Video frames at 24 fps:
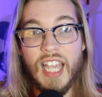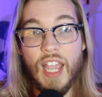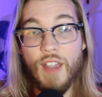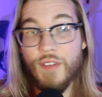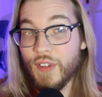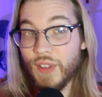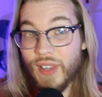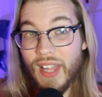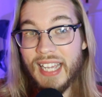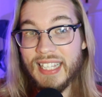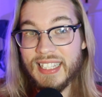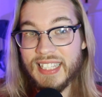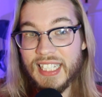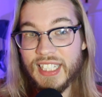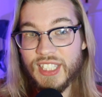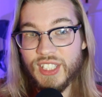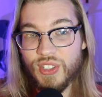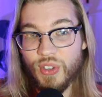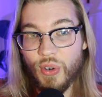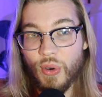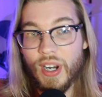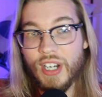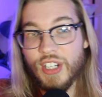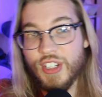If you like this
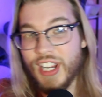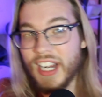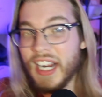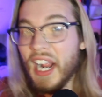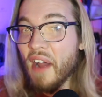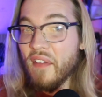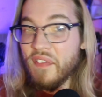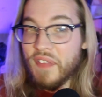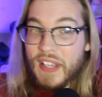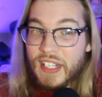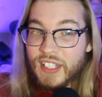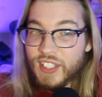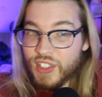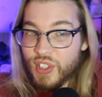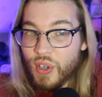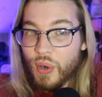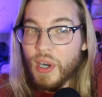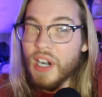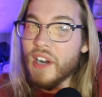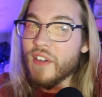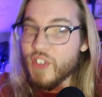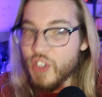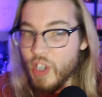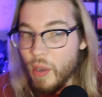story, check out this
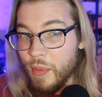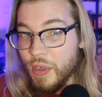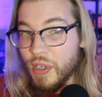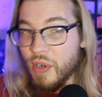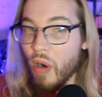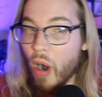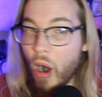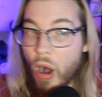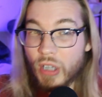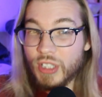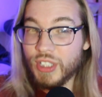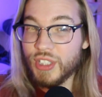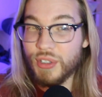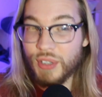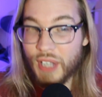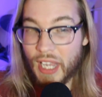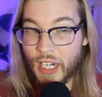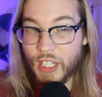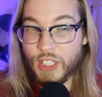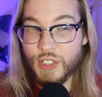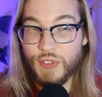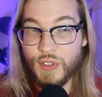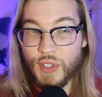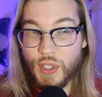story of someone who also
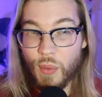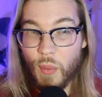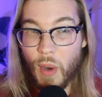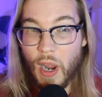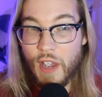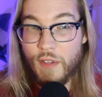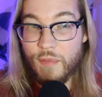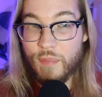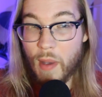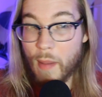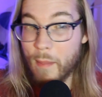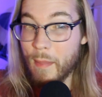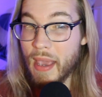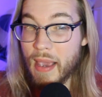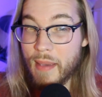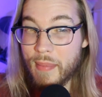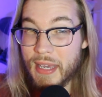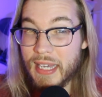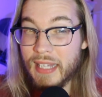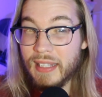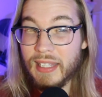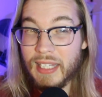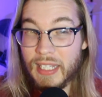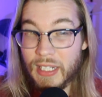cares for their wife, but
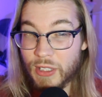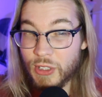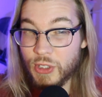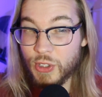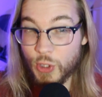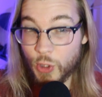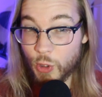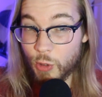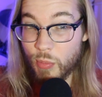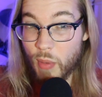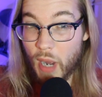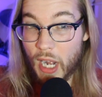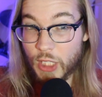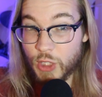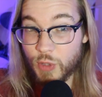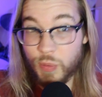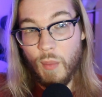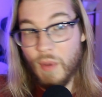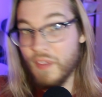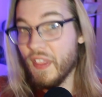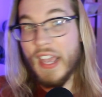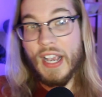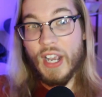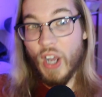maybe a little too much
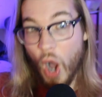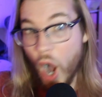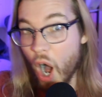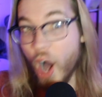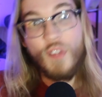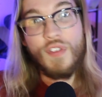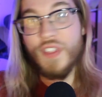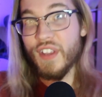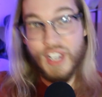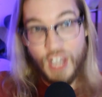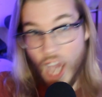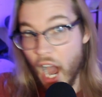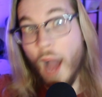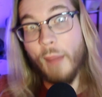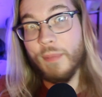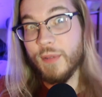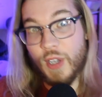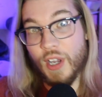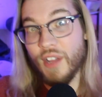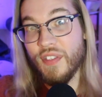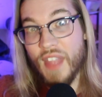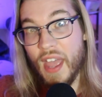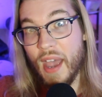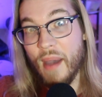when they called the cops
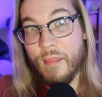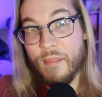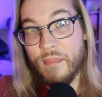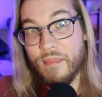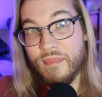on them.